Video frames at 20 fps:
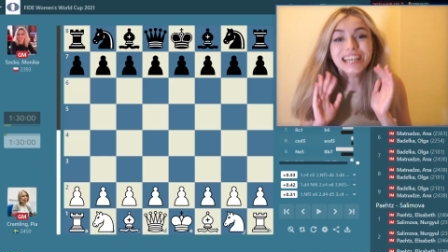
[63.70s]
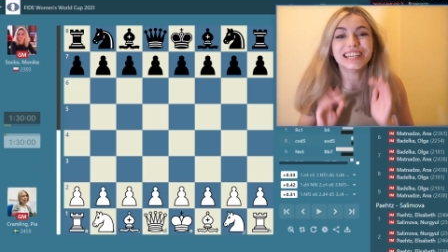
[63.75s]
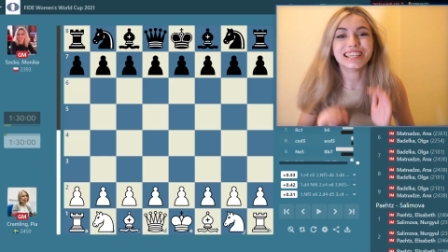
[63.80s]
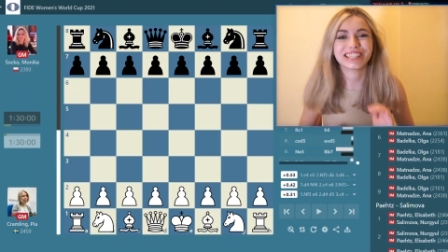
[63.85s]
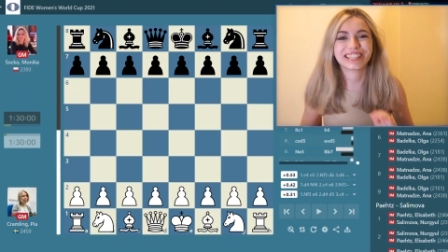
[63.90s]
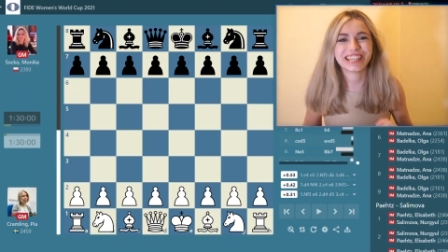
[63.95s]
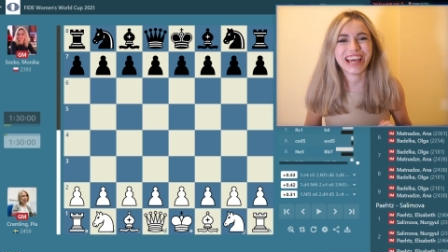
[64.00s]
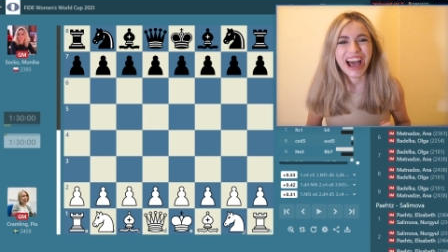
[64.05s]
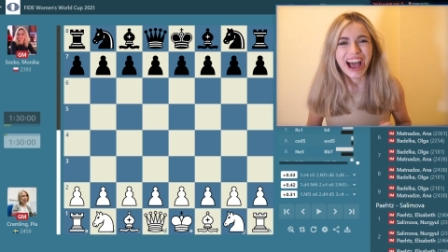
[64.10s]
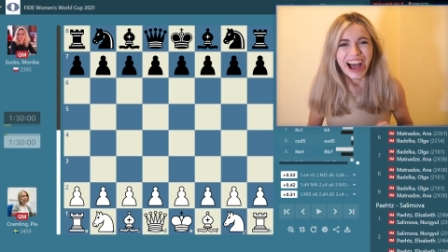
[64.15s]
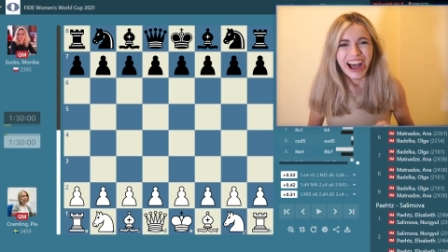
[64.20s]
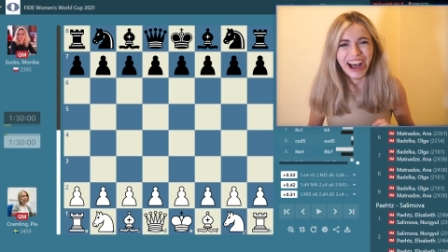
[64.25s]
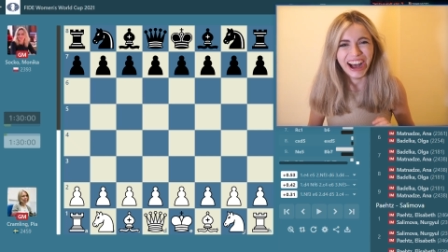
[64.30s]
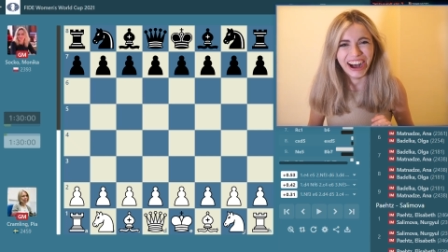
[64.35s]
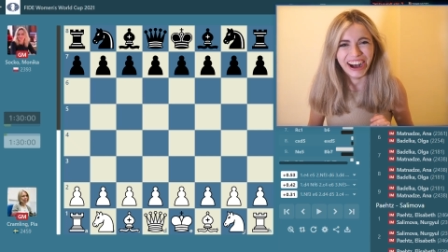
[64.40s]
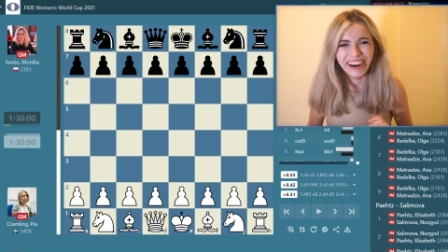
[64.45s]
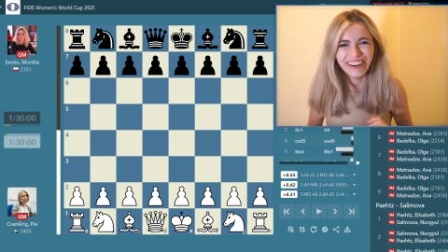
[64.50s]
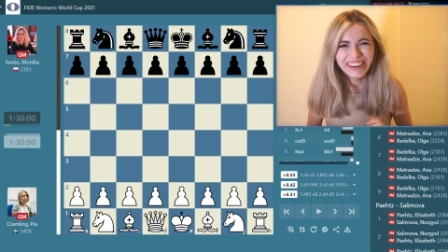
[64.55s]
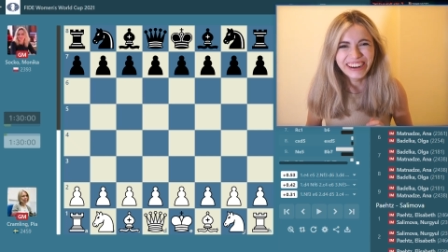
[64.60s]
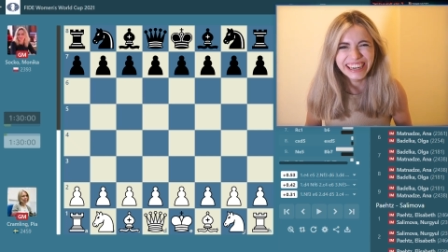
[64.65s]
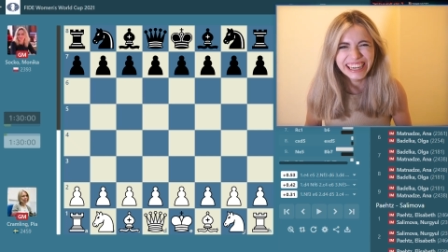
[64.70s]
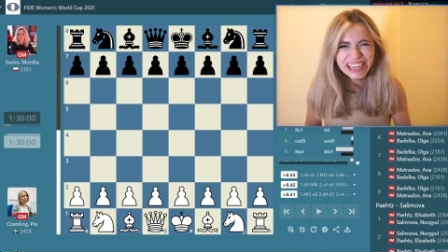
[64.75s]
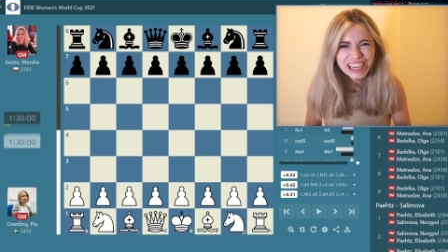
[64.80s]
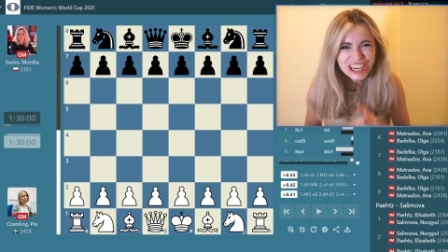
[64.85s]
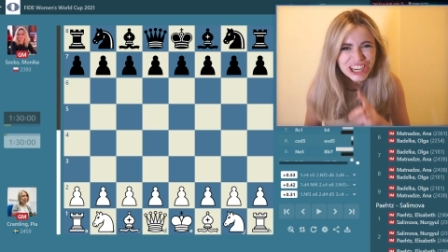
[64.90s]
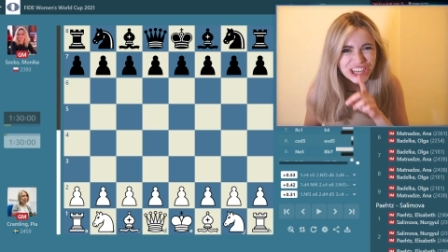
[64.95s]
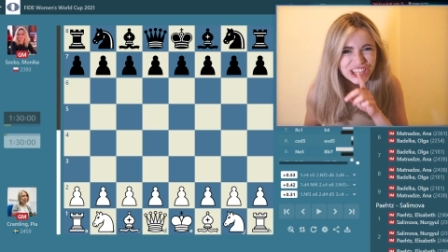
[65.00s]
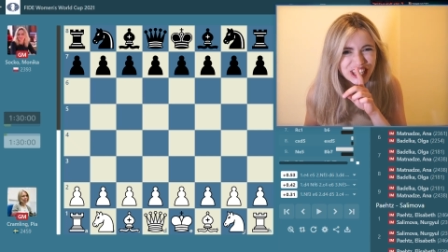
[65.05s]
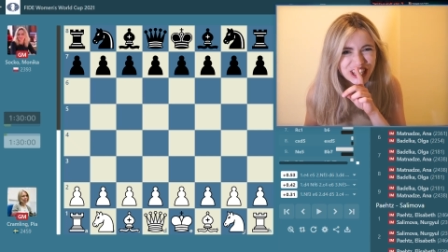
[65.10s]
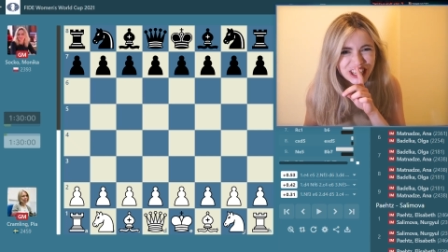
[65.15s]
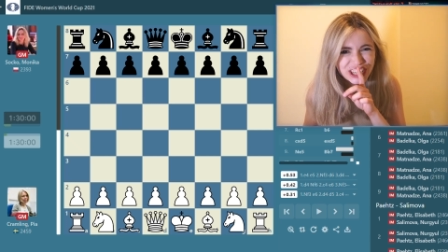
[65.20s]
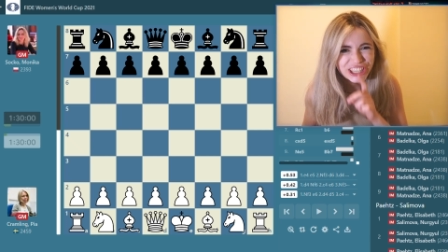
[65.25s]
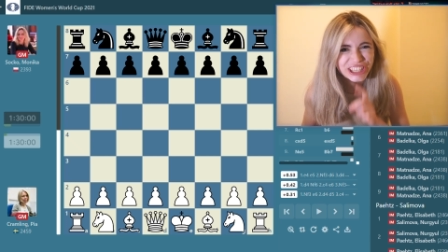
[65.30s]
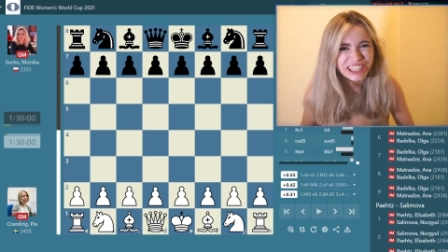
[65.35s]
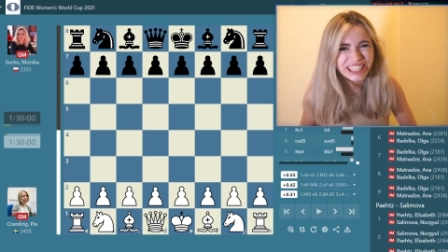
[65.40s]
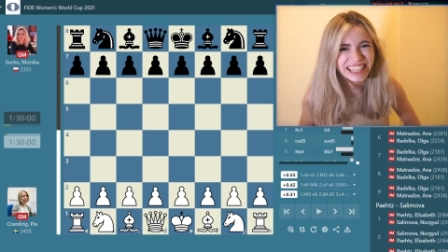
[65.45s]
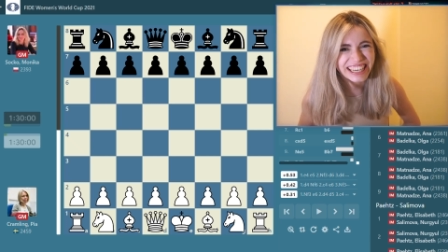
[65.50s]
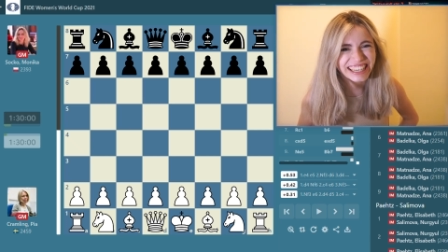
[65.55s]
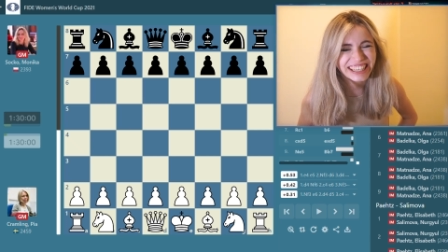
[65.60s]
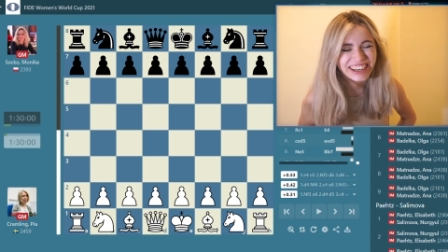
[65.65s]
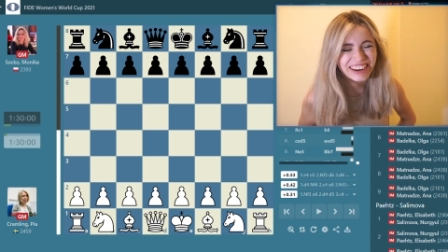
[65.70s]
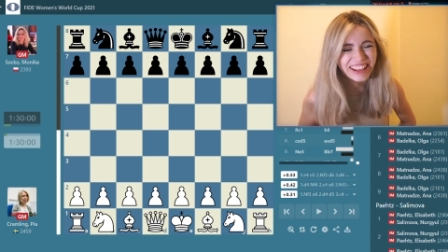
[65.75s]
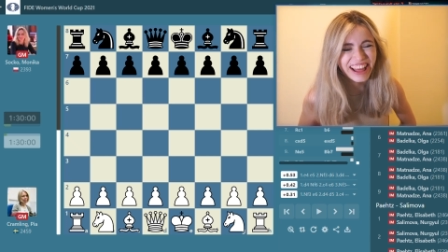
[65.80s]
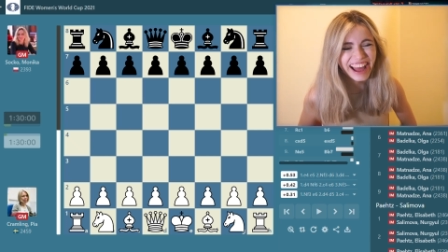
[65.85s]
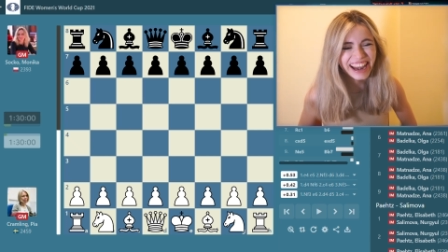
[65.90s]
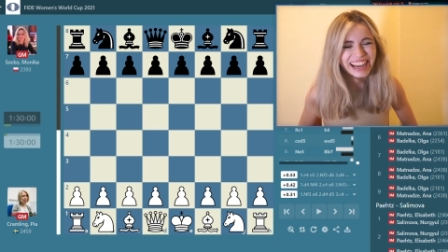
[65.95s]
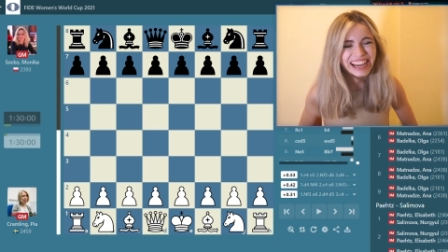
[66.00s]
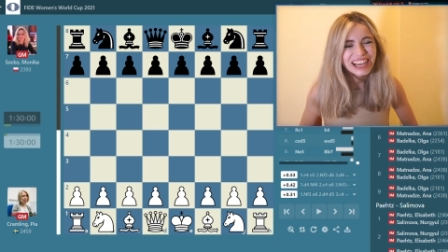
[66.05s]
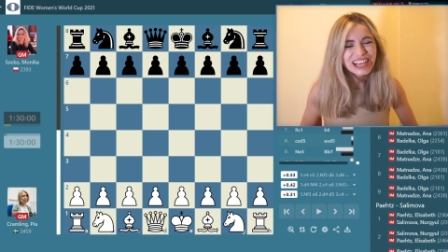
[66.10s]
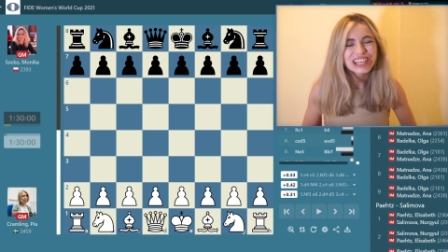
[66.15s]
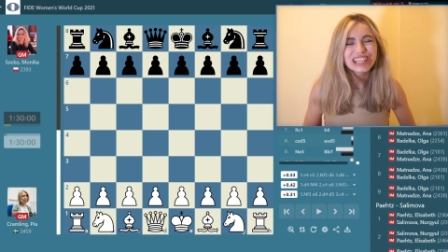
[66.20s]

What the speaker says: So shh, you didn't hear that.